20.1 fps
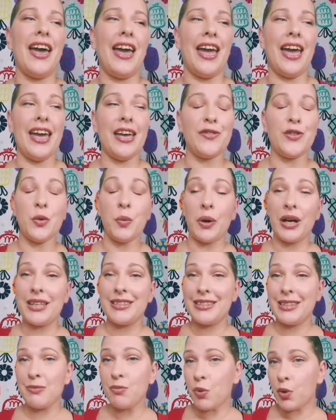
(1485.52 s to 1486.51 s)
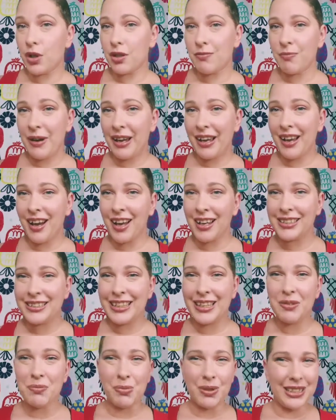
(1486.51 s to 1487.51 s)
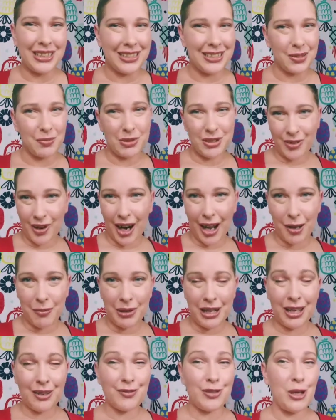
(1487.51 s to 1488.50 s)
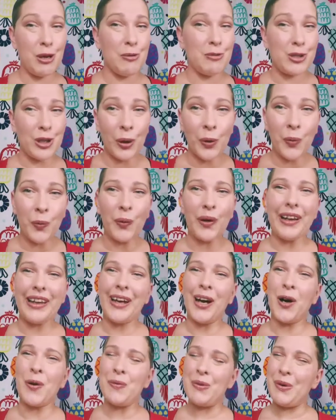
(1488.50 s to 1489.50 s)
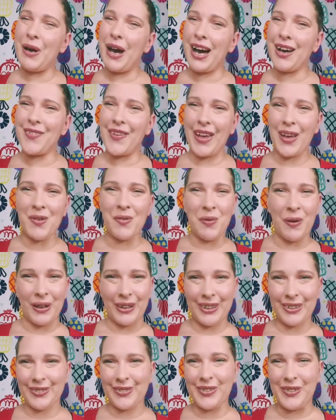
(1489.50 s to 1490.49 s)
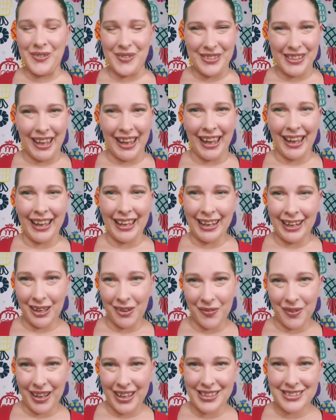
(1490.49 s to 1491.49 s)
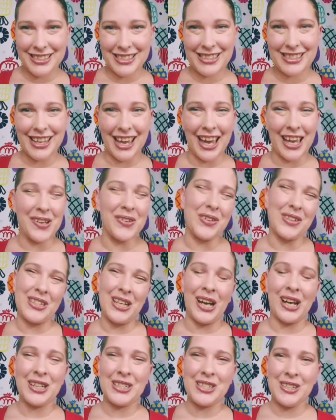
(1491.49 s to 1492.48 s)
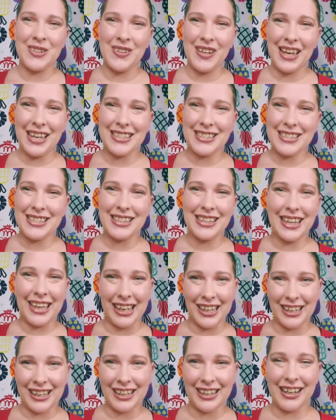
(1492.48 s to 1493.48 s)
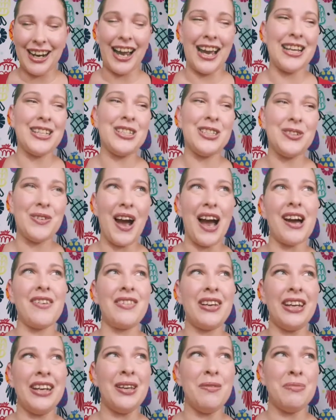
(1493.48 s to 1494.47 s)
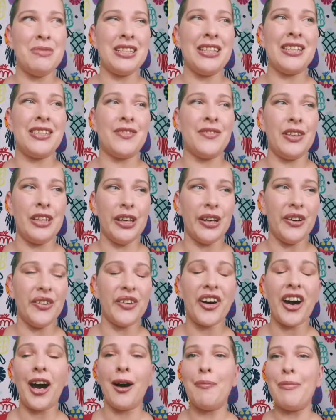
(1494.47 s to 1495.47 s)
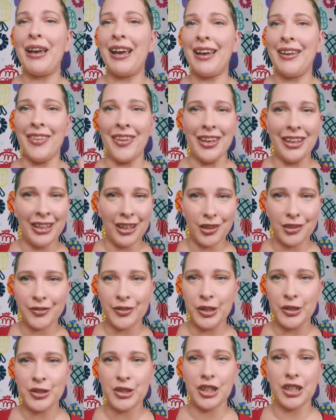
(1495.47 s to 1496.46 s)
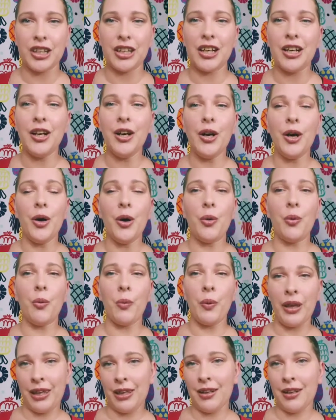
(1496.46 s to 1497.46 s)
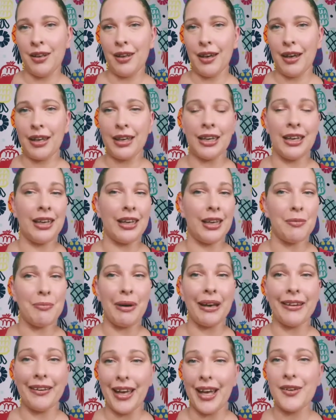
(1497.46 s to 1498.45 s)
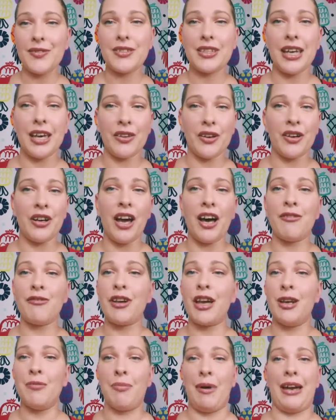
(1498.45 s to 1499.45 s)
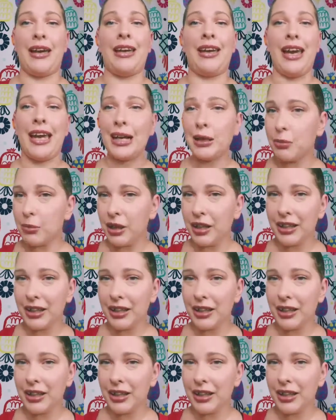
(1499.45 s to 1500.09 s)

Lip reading: If you want to see more of my content, please subscribe. And if you don't, well, I hope you have a wonderful day anyways. I will talk to you guys later. I do have an empties video coming in the near future when I can get my life together enough and my camera